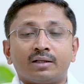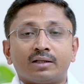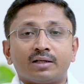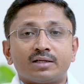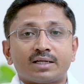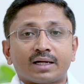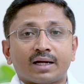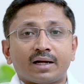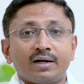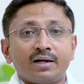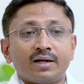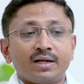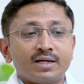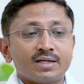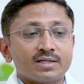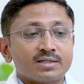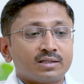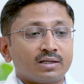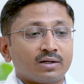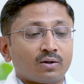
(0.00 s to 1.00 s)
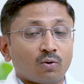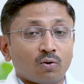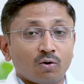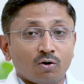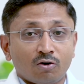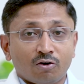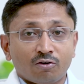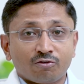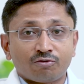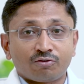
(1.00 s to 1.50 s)
The second is the
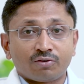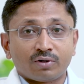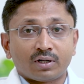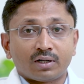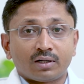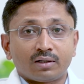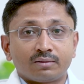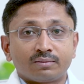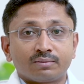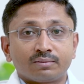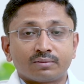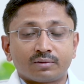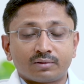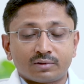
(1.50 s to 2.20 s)
role of uh,